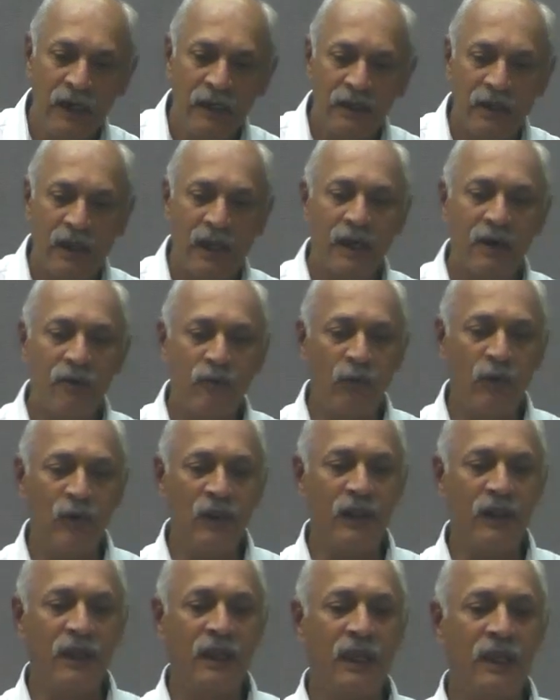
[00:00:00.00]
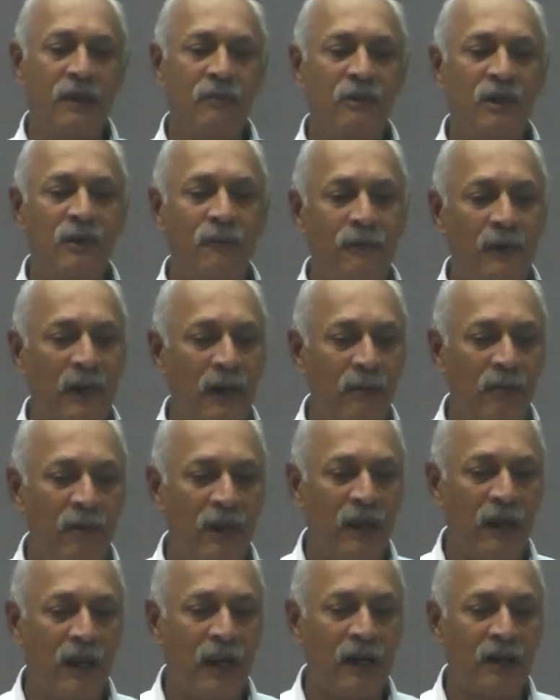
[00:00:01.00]
that we will keep the
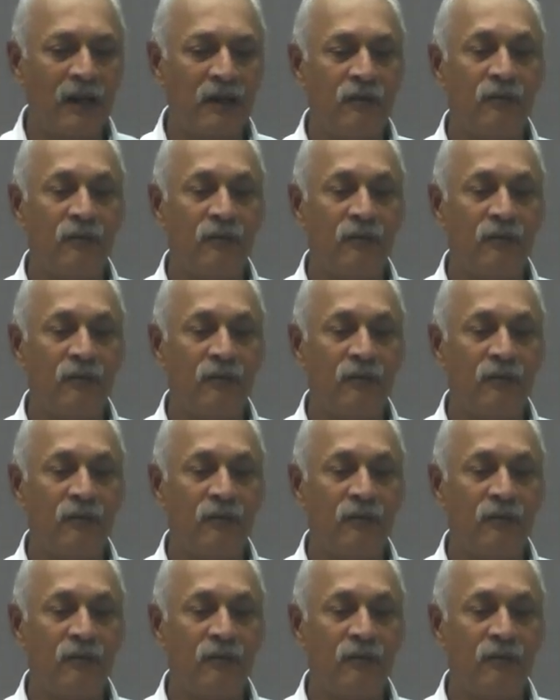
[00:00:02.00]
framing at